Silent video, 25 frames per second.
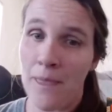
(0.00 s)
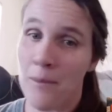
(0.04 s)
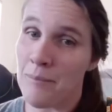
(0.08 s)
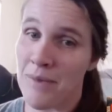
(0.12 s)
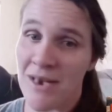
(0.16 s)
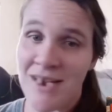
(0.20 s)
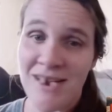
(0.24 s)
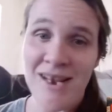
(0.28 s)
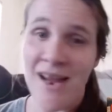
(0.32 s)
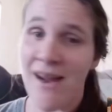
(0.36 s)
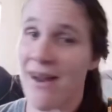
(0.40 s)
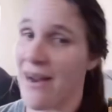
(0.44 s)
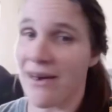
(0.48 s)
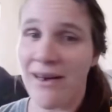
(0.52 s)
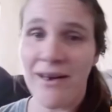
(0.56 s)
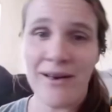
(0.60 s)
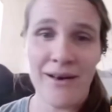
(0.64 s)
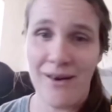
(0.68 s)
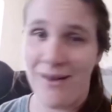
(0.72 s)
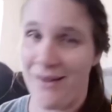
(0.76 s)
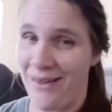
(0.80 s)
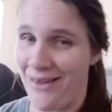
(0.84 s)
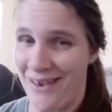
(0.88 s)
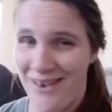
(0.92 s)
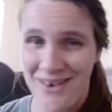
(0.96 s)
the Messiah
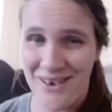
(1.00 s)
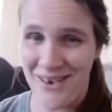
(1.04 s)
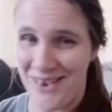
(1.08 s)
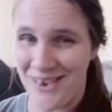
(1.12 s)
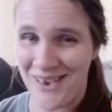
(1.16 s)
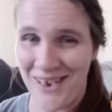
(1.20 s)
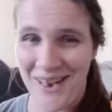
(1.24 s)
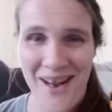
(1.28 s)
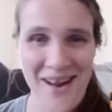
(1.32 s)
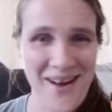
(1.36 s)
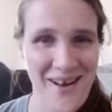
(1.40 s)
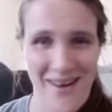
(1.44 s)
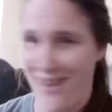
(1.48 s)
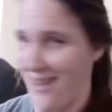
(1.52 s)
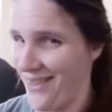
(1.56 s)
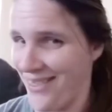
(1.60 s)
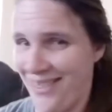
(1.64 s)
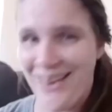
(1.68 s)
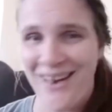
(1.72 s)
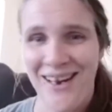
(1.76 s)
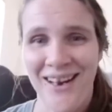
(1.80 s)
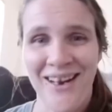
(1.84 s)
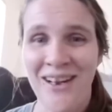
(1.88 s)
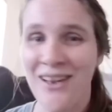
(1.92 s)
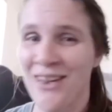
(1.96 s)
can cleanse
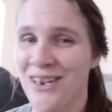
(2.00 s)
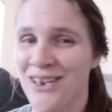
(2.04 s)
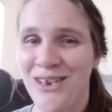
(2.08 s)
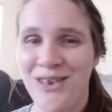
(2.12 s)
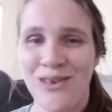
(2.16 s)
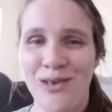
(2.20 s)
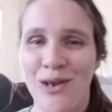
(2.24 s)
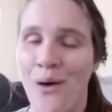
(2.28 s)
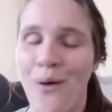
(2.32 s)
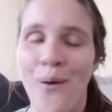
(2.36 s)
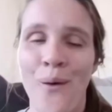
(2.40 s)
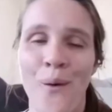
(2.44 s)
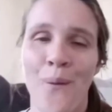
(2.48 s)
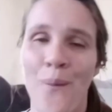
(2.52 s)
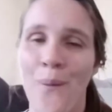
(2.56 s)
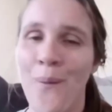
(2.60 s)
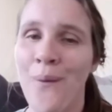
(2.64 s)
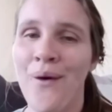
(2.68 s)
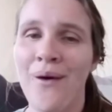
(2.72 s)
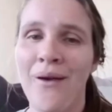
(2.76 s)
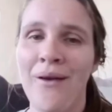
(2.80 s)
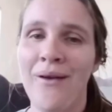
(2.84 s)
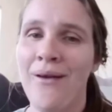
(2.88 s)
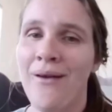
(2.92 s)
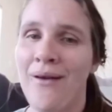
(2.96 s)
anything.
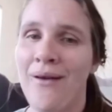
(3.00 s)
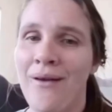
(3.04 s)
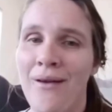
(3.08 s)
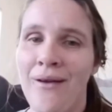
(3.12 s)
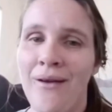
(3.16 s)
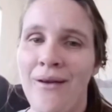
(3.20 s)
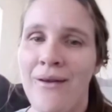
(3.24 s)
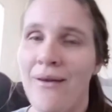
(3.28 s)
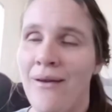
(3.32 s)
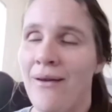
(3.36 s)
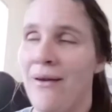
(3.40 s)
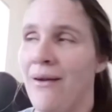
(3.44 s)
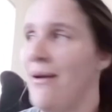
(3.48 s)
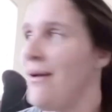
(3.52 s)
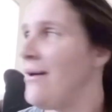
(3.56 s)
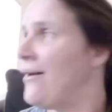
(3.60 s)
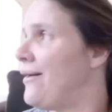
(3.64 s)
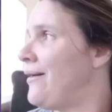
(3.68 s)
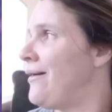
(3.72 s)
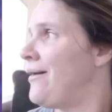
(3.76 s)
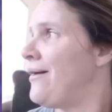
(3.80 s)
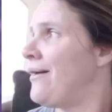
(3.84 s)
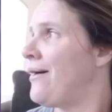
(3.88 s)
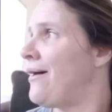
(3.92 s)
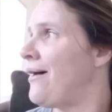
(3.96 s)
So
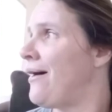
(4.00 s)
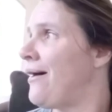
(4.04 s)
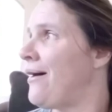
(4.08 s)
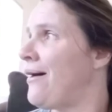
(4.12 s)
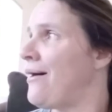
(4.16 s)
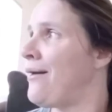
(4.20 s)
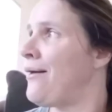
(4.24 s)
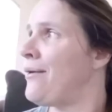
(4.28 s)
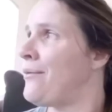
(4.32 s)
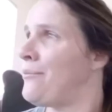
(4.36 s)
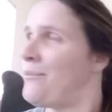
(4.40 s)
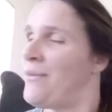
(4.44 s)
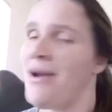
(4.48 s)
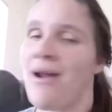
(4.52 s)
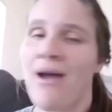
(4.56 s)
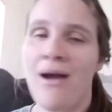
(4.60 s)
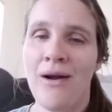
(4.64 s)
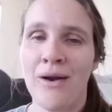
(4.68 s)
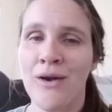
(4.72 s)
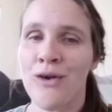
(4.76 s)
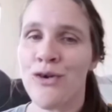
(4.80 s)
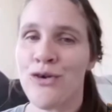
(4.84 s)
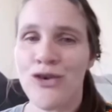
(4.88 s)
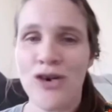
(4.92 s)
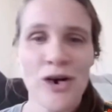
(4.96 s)
I'm
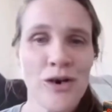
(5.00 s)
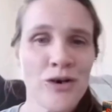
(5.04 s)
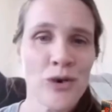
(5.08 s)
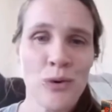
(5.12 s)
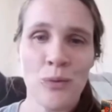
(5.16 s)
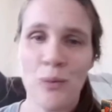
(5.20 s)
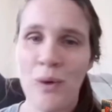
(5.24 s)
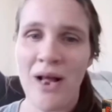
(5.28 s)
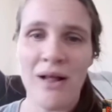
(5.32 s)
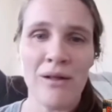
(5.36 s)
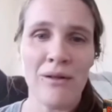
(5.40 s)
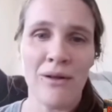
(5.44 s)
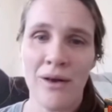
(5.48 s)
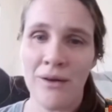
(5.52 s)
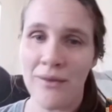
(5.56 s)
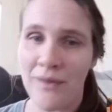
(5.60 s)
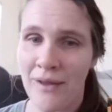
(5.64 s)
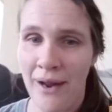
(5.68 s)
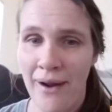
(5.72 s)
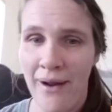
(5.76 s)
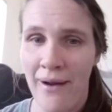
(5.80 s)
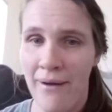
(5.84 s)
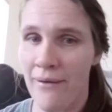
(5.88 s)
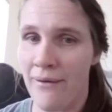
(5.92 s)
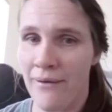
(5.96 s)
not going to try to dwell on
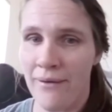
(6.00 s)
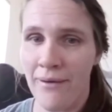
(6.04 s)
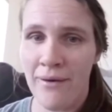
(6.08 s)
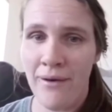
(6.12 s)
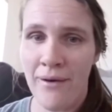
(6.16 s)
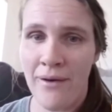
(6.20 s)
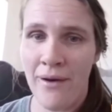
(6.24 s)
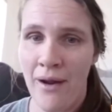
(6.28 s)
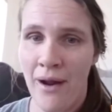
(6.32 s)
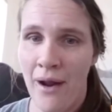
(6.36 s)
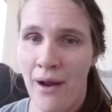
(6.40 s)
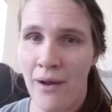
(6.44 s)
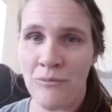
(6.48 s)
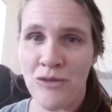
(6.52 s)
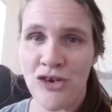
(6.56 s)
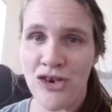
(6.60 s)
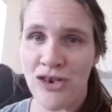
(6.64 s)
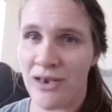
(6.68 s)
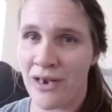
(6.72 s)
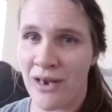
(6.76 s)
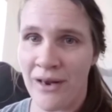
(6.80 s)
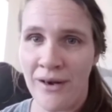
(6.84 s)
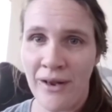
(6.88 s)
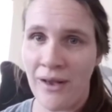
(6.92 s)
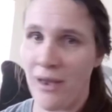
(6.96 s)
that. I'm
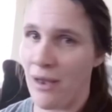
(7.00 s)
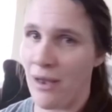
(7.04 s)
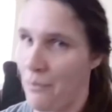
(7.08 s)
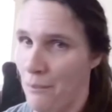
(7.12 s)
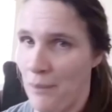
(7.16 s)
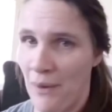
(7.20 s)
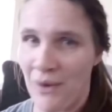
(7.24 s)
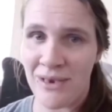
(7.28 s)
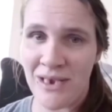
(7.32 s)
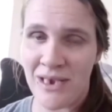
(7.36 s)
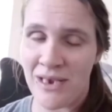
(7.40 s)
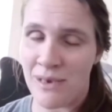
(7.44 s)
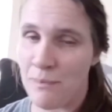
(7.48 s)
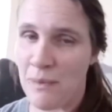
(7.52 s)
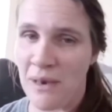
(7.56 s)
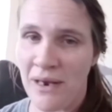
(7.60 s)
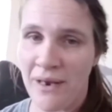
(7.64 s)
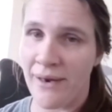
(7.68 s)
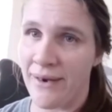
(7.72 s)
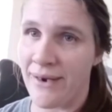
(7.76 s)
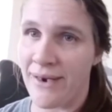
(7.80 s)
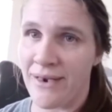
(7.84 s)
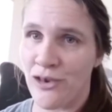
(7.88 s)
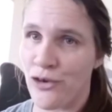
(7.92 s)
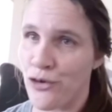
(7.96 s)
just going to keep on
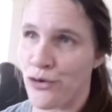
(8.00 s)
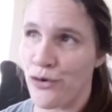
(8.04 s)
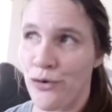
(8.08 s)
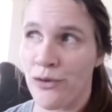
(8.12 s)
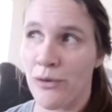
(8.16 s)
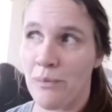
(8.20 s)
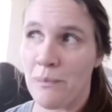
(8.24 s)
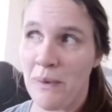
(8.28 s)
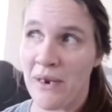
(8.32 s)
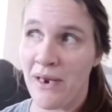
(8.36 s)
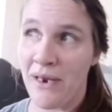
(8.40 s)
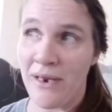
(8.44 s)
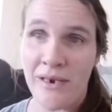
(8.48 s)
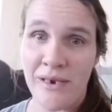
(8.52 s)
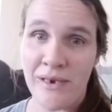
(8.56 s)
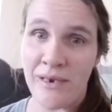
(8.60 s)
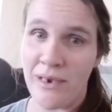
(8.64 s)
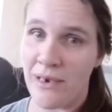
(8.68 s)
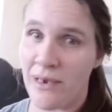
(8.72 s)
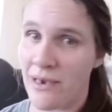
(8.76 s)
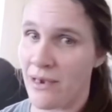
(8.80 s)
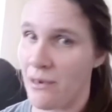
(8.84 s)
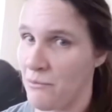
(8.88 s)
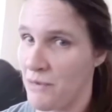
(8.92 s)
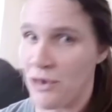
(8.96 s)
speaking his truth, because it